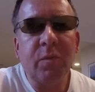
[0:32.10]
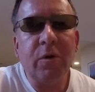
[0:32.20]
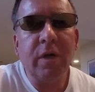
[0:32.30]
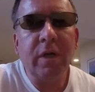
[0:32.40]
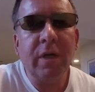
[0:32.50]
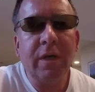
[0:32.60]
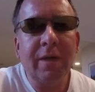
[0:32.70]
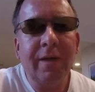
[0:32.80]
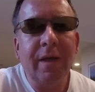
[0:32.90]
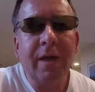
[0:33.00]
morning.
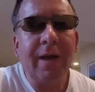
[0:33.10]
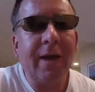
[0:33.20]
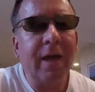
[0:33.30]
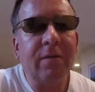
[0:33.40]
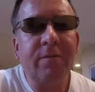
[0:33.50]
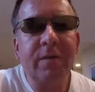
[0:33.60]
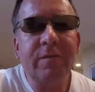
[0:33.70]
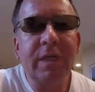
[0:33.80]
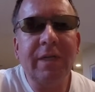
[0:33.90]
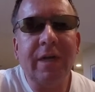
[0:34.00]
I had
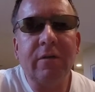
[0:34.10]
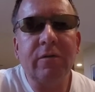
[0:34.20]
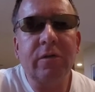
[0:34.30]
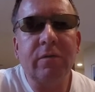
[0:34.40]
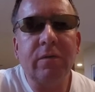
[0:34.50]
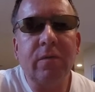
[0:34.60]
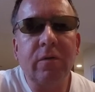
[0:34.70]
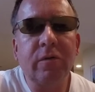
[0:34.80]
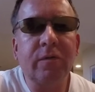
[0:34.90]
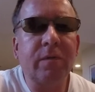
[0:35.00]
$15 in
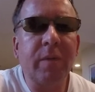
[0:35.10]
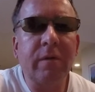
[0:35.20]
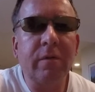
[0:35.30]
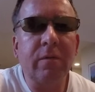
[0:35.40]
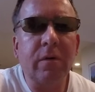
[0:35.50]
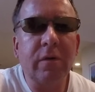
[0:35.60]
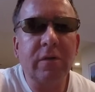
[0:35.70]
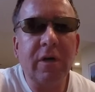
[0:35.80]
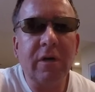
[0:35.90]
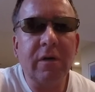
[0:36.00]
rewards from my
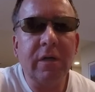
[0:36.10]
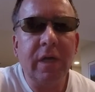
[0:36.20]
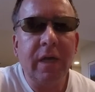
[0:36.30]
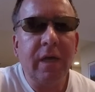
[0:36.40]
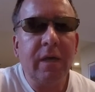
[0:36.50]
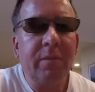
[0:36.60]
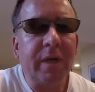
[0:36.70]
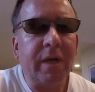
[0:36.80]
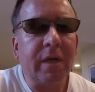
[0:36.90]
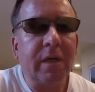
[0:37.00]
rewards card
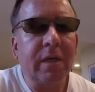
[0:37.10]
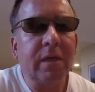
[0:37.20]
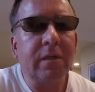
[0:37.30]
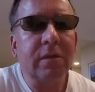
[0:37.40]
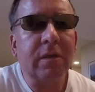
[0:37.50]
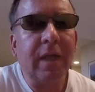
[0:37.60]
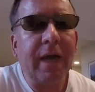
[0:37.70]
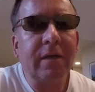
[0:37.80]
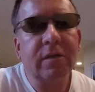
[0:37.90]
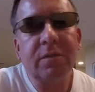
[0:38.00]
because
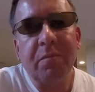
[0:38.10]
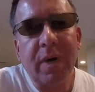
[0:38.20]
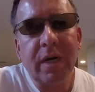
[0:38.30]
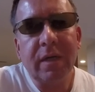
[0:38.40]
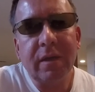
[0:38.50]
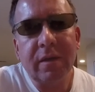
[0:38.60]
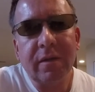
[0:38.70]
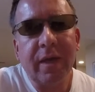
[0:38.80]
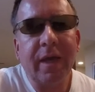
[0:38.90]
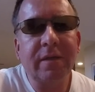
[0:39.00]
last
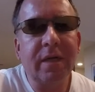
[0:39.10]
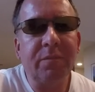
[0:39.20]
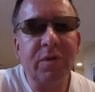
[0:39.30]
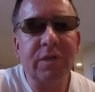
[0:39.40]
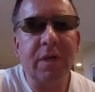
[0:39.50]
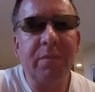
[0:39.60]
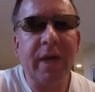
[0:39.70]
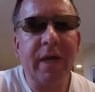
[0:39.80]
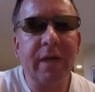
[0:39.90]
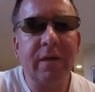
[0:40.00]
month they had 10%
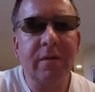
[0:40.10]
back